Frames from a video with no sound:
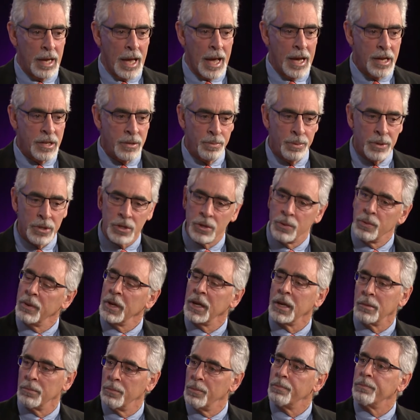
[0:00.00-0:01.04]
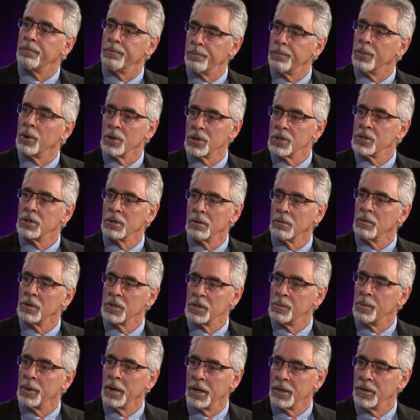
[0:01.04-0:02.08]
as between personal
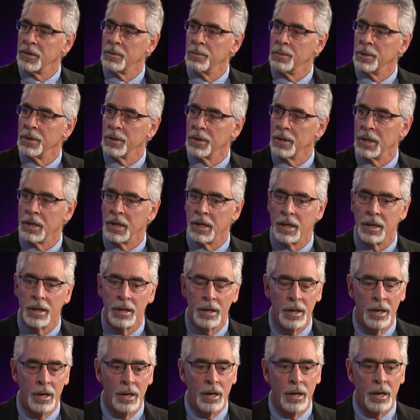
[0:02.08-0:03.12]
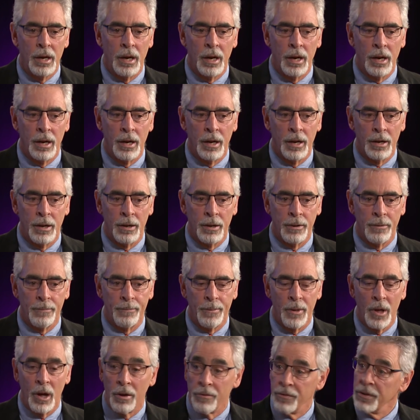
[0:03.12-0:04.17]
responsibility
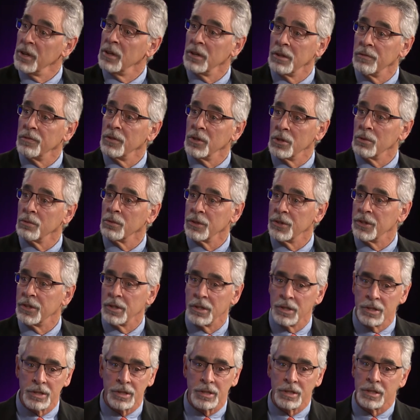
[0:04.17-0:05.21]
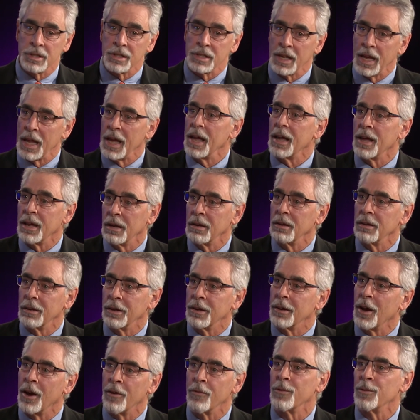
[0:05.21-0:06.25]
um, of individual citizens and
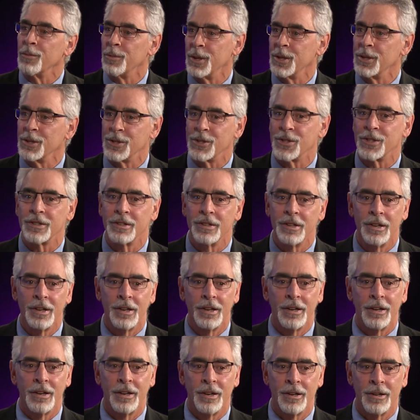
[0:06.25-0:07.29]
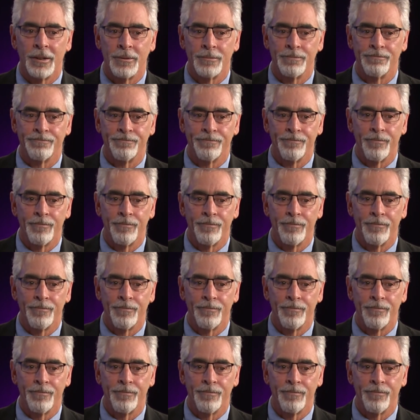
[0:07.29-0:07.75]
governments' um,